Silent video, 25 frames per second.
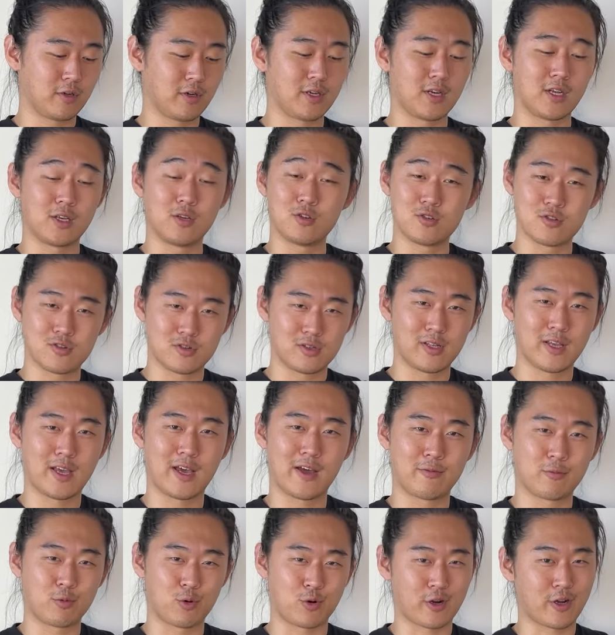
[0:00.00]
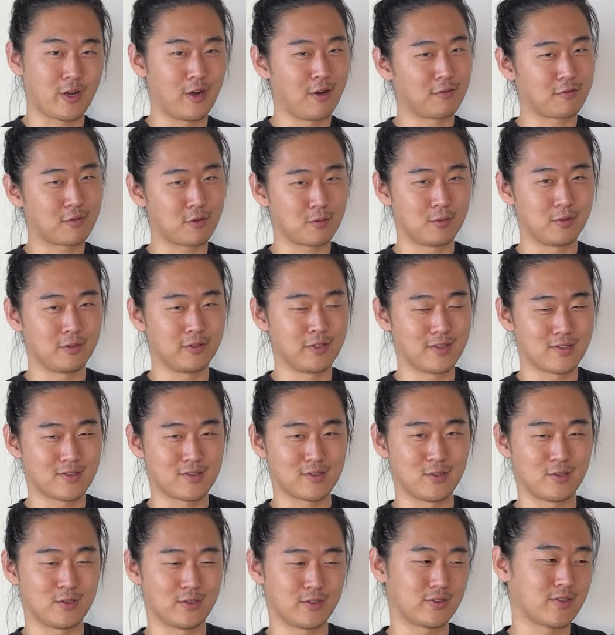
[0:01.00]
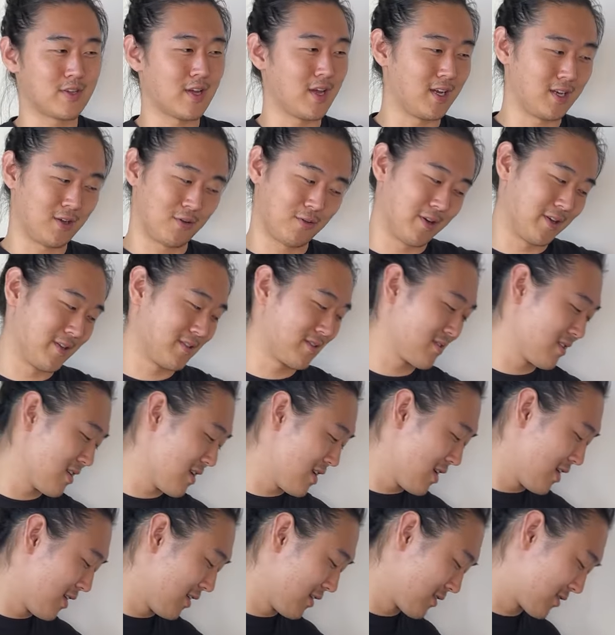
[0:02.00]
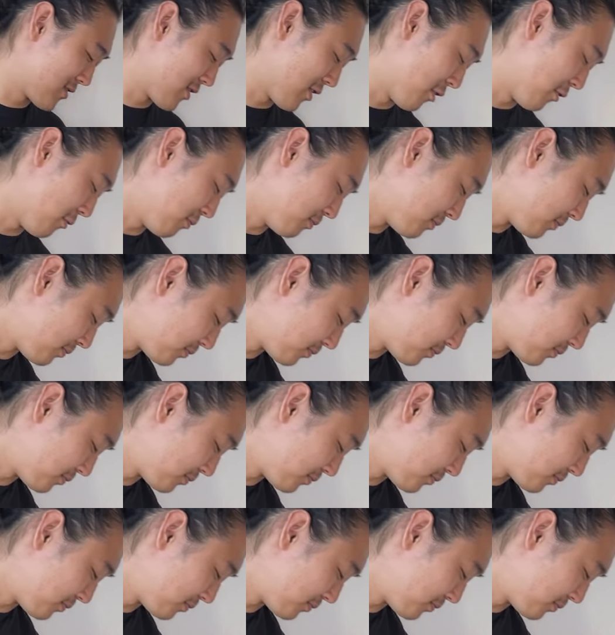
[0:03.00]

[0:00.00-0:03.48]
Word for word: and they usually have more comfortable insoles anyways. So